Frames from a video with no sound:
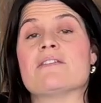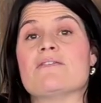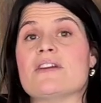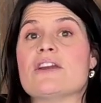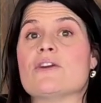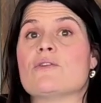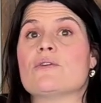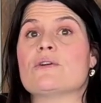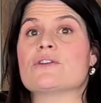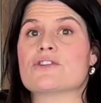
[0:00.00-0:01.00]

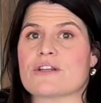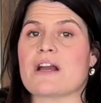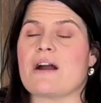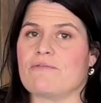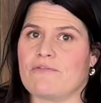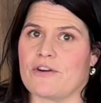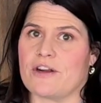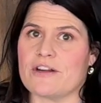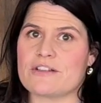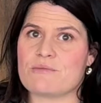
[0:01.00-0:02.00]
video should come
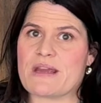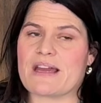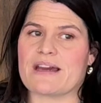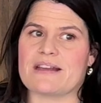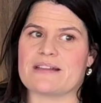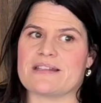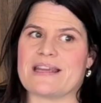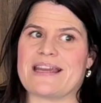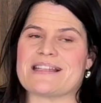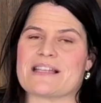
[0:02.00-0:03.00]
first because
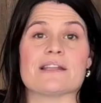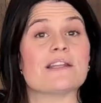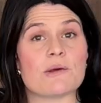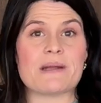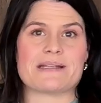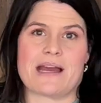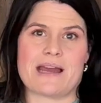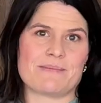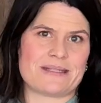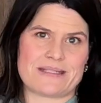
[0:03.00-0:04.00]
it's a little bit
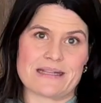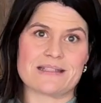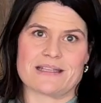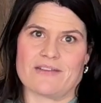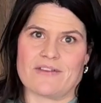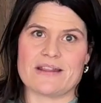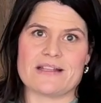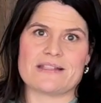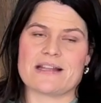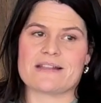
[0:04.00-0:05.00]
time sensitive in the
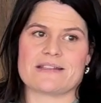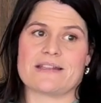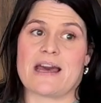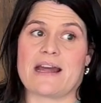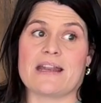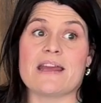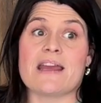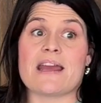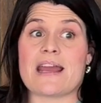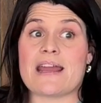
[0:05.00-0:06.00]
sense that
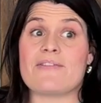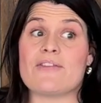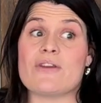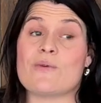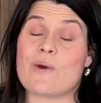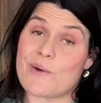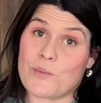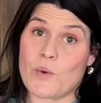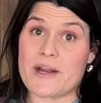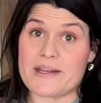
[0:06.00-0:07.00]
if you
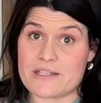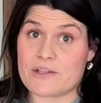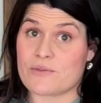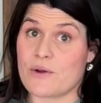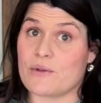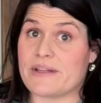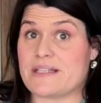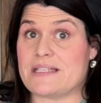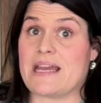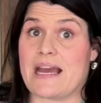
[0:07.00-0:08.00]
are wanting to grow
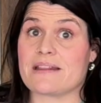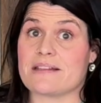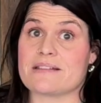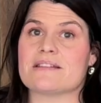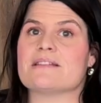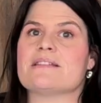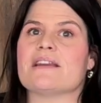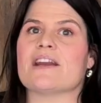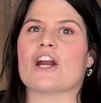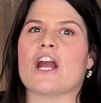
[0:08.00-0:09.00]
Lisianthus this
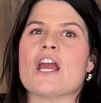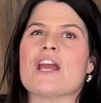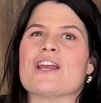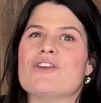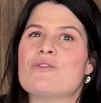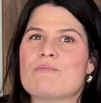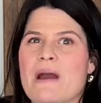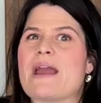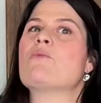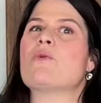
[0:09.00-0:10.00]
year, you
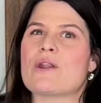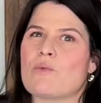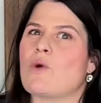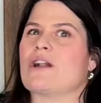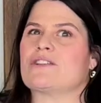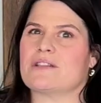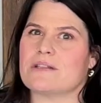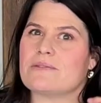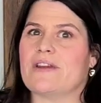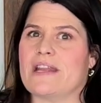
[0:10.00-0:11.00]
might want to watch
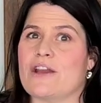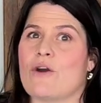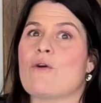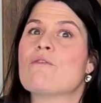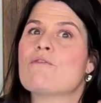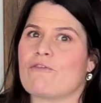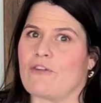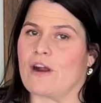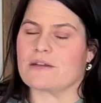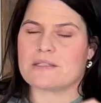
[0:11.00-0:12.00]
this video
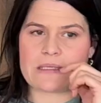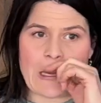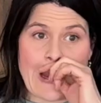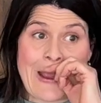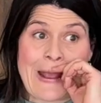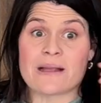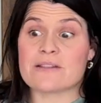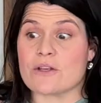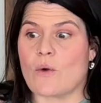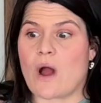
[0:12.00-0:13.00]
first.
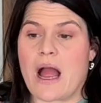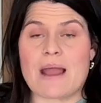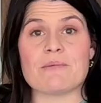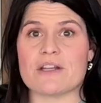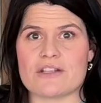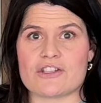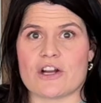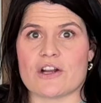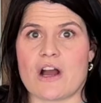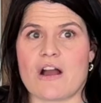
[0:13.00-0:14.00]
So I'm going to
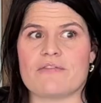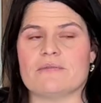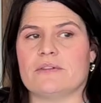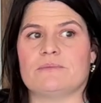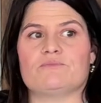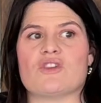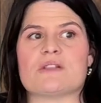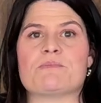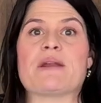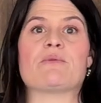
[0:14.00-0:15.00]
start off
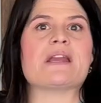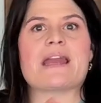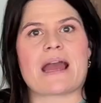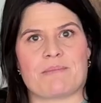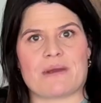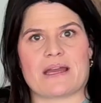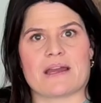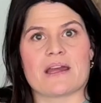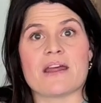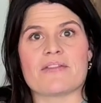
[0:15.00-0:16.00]
just by recapping
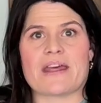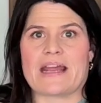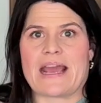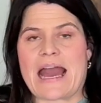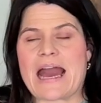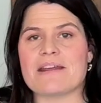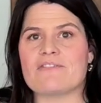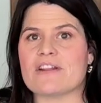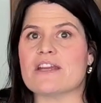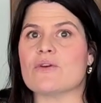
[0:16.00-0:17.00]
that I had a
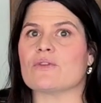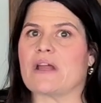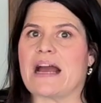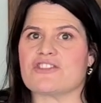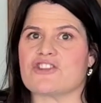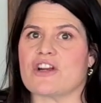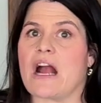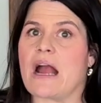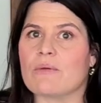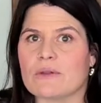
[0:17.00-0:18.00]
video last year.
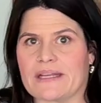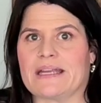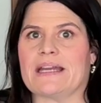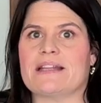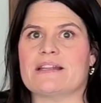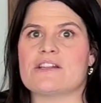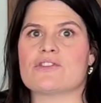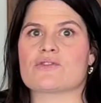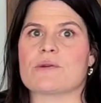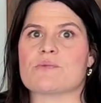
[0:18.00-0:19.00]
I will link it in the
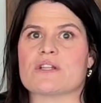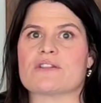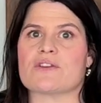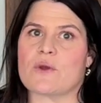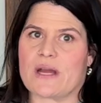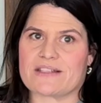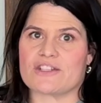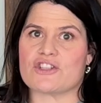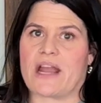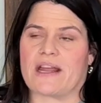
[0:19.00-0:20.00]
description so you guys
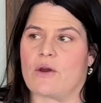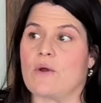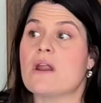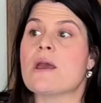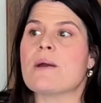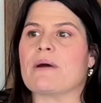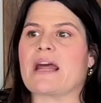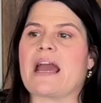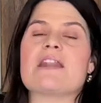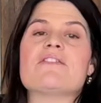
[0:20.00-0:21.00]
can check it out. But
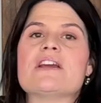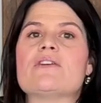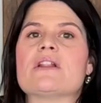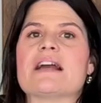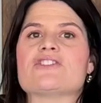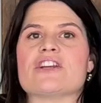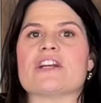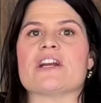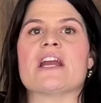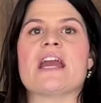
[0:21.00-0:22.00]
I had a video last
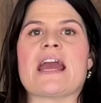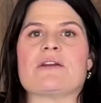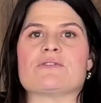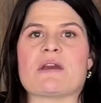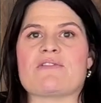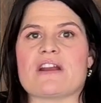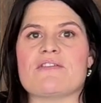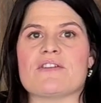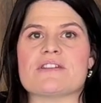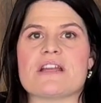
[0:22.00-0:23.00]
year. It was my very
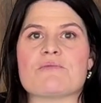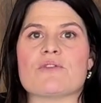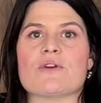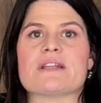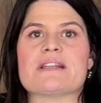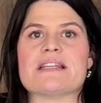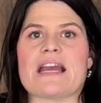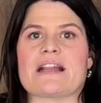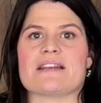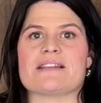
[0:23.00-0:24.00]
first time growing
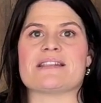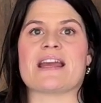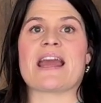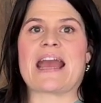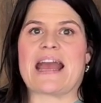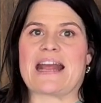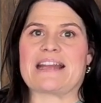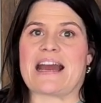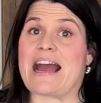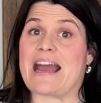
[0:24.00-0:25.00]
Lisianthus, and
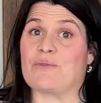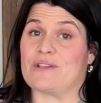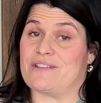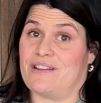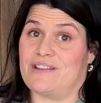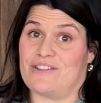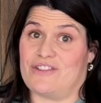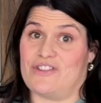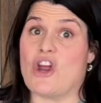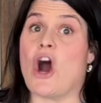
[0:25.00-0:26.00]
I was
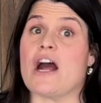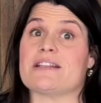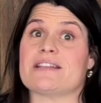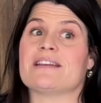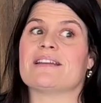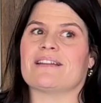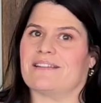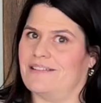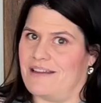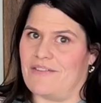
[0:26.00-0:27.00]
not
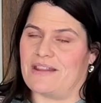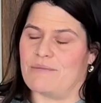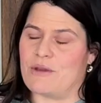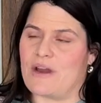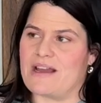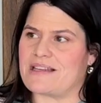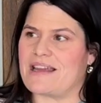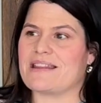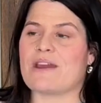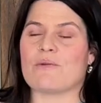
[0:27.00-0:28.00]
loving them, you guys.
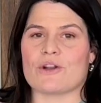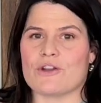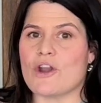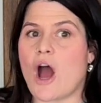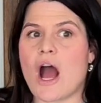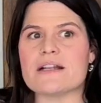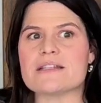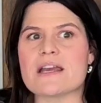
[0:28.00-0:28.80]
They were not